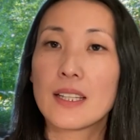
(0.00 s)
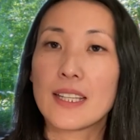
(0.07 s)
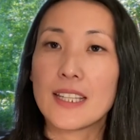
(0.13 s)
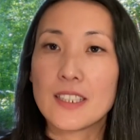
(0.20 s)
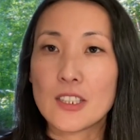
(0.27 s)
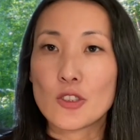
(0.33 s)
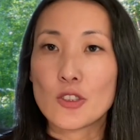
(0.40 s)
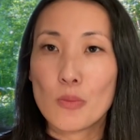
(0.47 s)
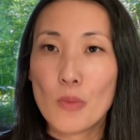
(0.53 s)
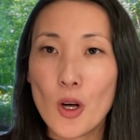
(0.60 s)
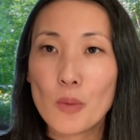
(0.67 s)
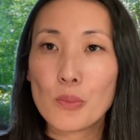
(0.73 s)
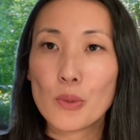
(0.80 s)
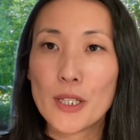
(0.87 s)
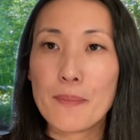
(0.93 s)
In a
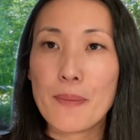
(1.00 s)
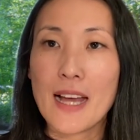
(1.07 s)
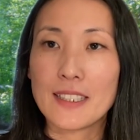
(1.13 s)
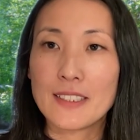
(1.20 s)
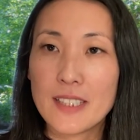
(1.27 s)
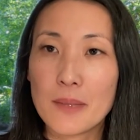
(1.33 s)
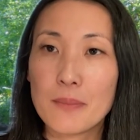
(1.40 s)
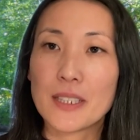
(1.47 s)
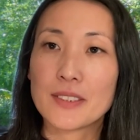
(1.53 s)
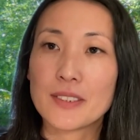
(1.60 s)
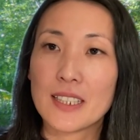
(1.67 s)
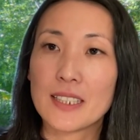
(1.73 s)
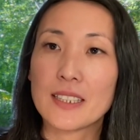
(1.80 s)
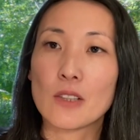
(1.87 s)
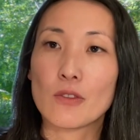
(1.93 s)
small pre-pandemic
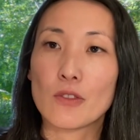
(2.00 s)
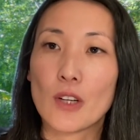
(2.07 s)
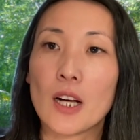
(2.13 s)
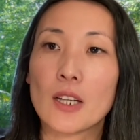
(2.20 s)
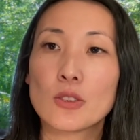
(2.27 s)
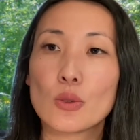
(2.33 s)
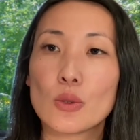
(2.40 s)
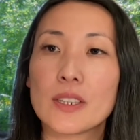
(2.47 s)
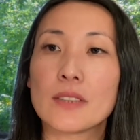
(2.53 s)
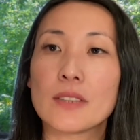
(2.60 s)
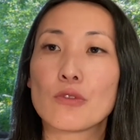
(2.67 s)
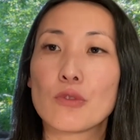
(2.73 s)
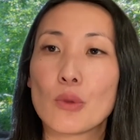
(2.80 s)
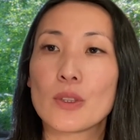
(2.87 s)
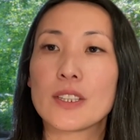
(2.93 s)
study of
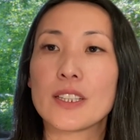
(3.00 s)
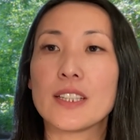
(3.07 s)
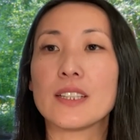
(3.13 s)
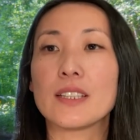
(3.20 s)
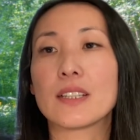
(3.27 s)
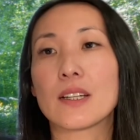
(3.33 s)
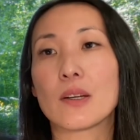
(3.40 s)
140